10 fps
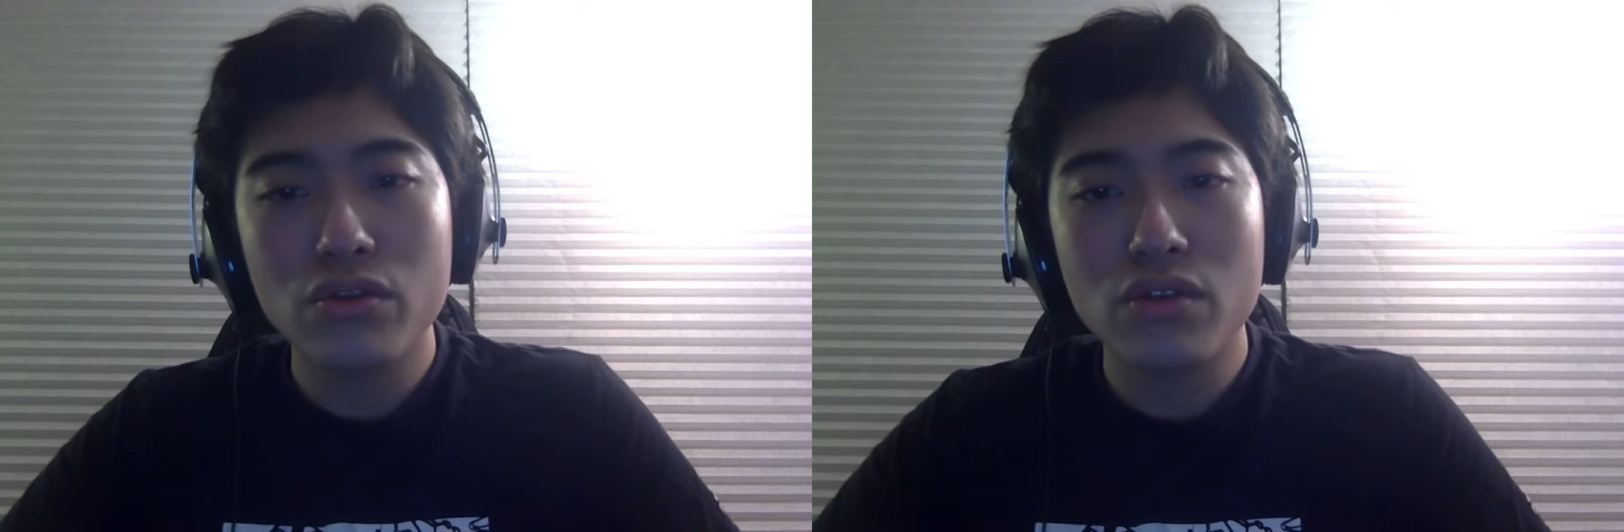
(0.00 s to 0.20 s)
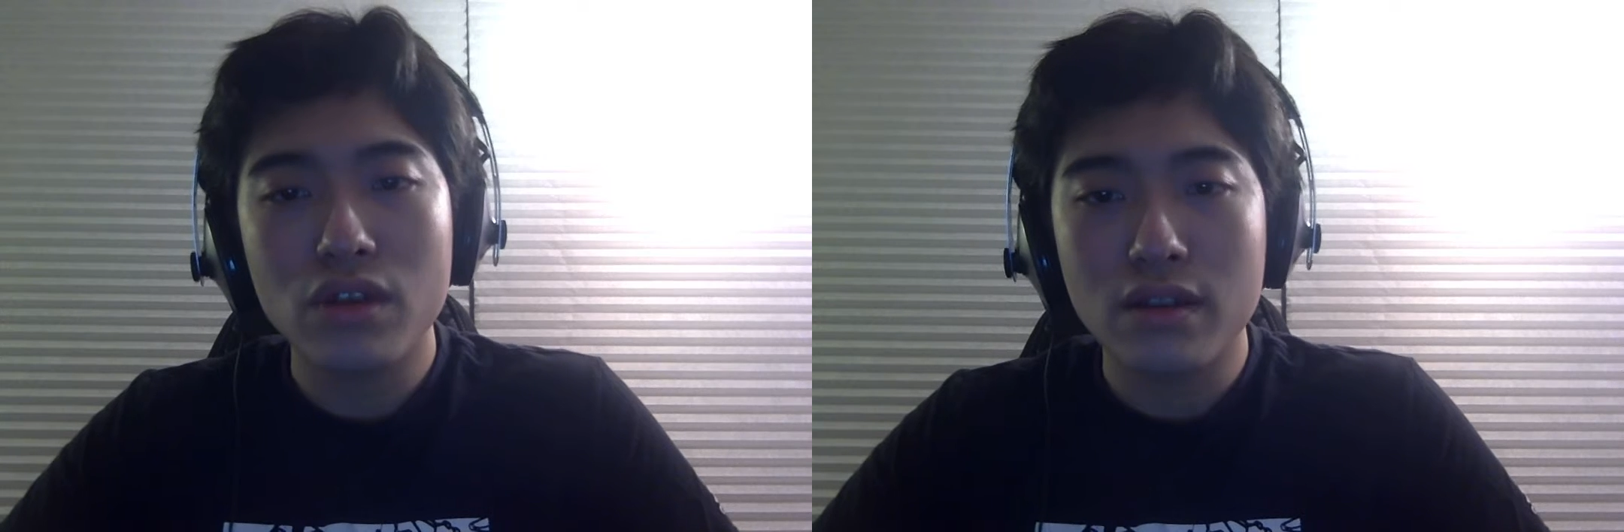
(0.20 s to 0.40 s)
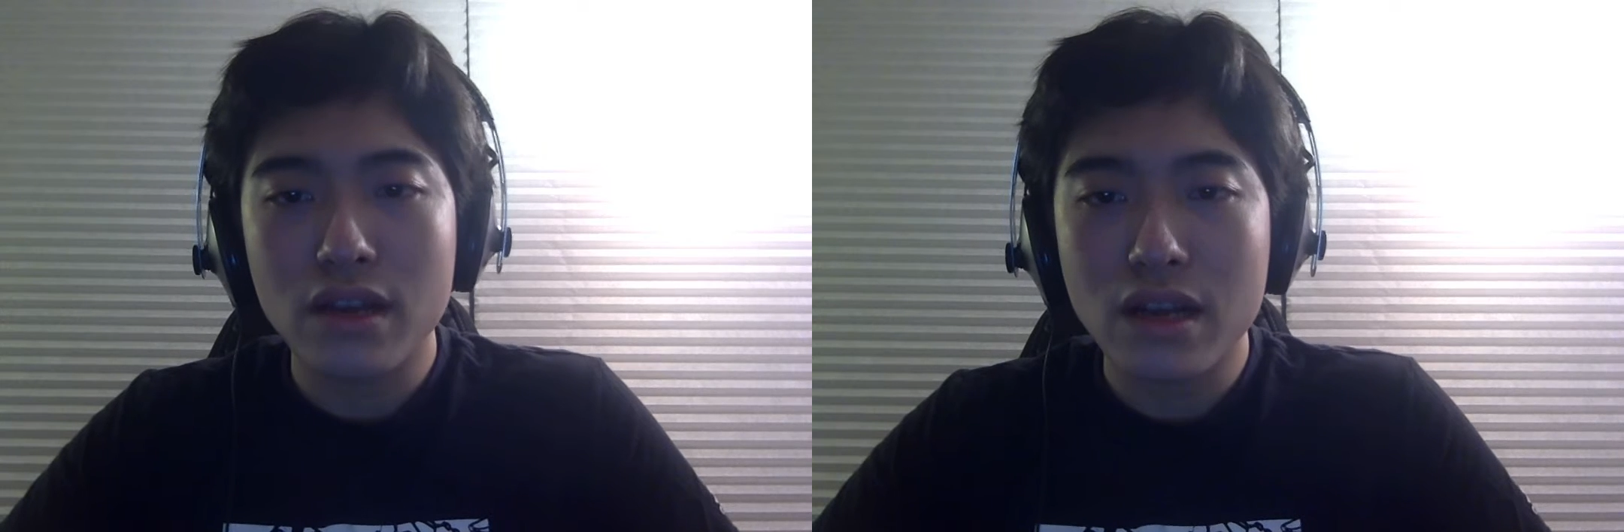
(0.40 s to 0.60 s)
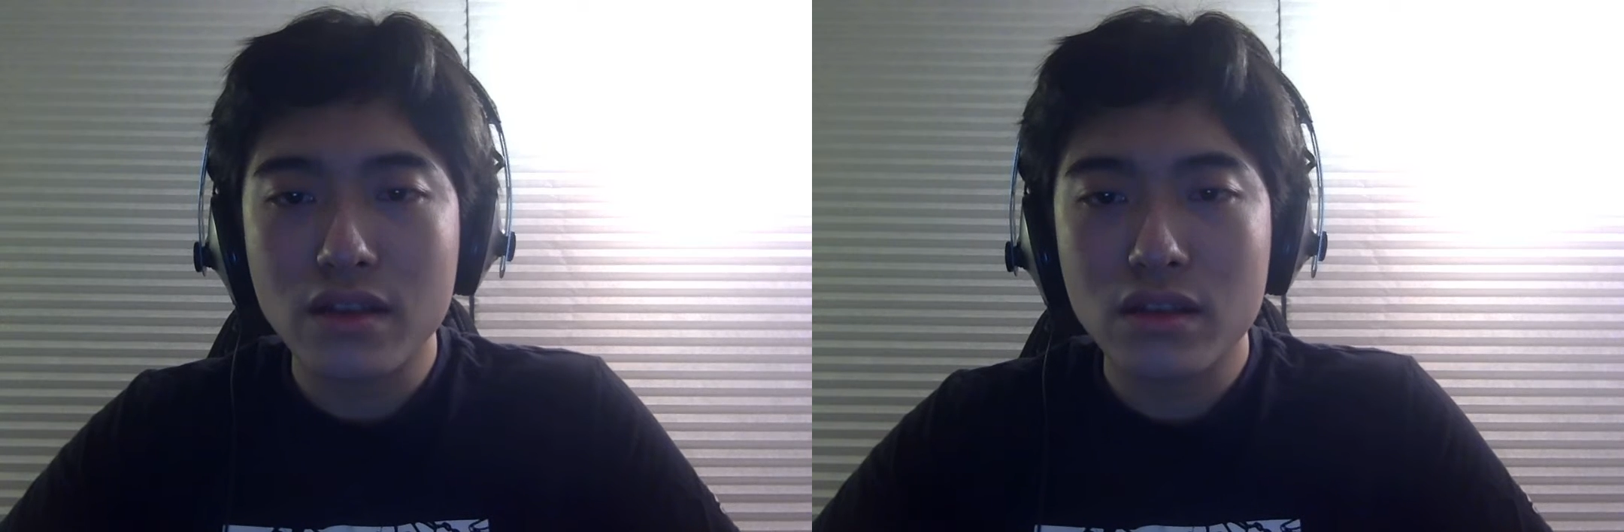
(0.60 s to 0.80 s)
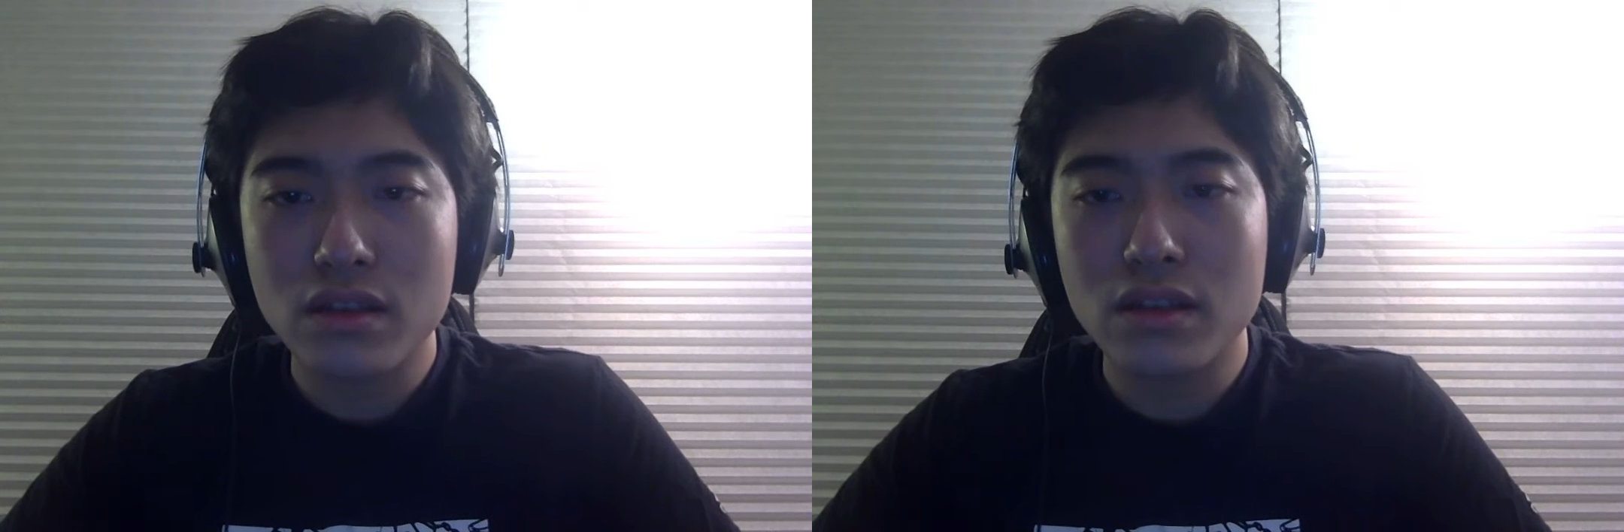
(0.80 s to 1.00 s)
to
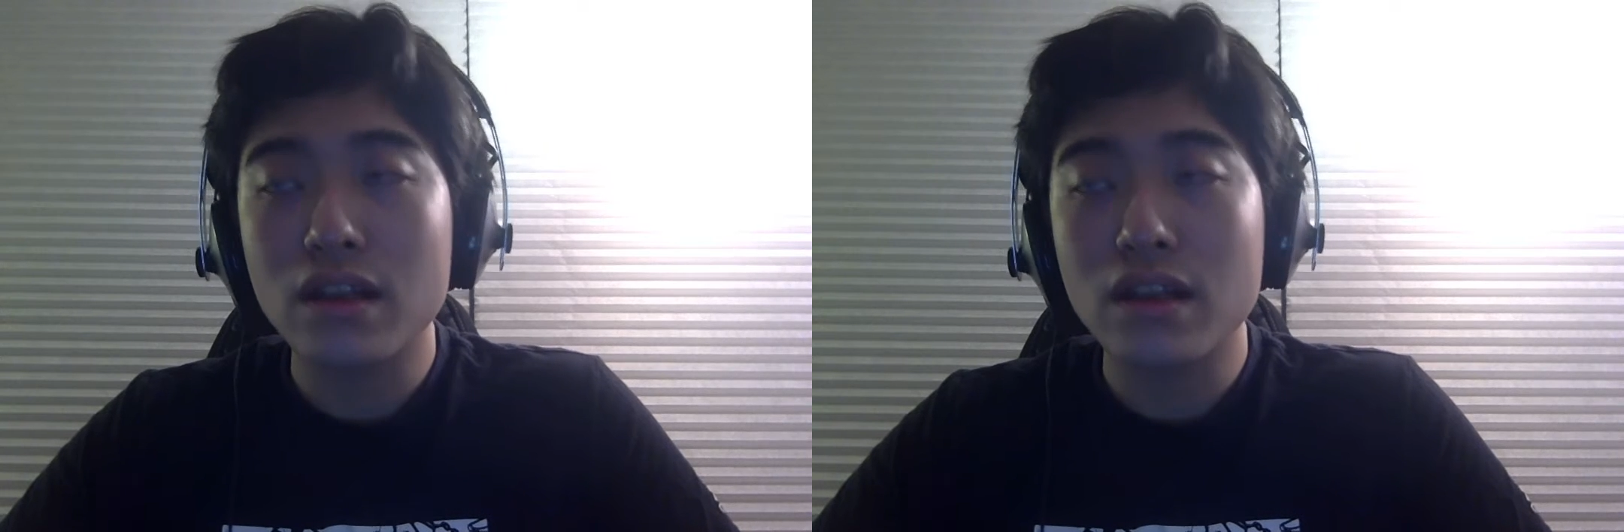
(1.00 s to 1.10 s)
another